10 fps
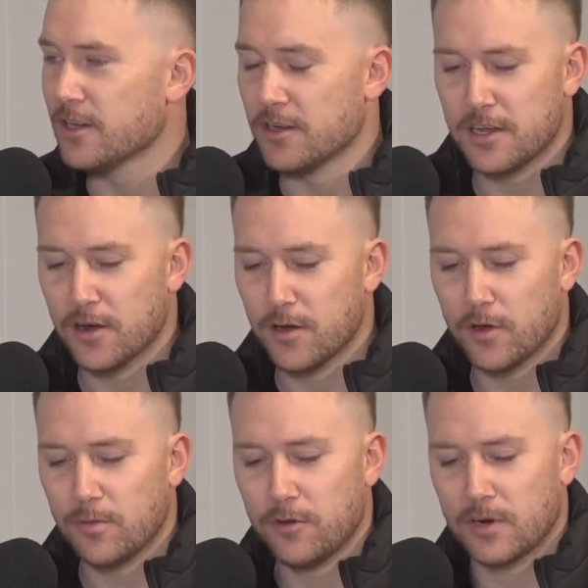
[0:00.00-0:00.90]
So,
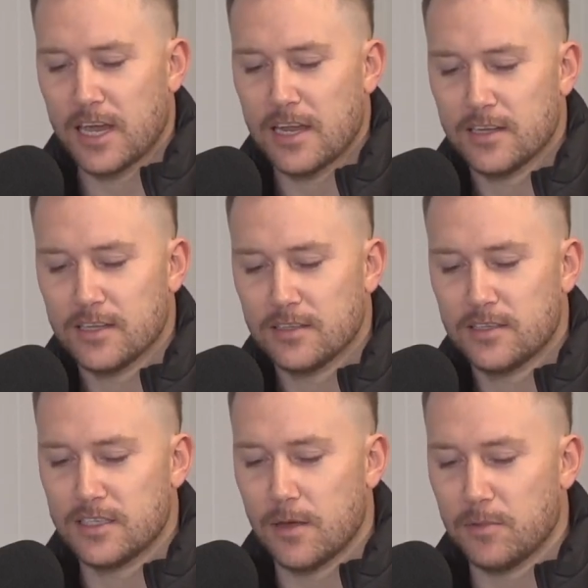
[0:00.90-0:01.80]
I'm not keen
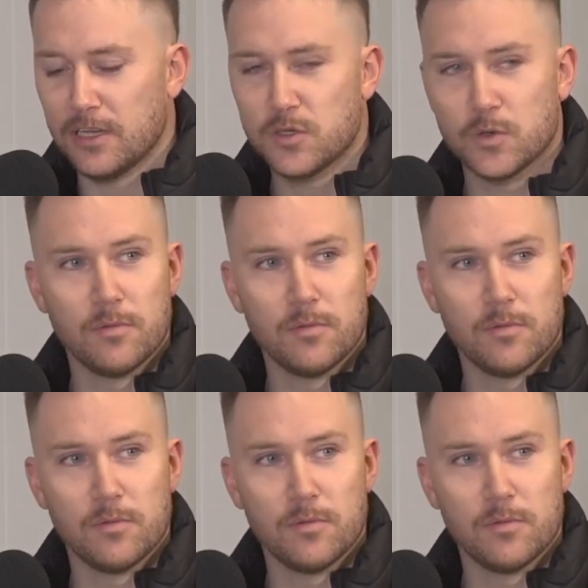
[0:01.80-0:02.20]
to step into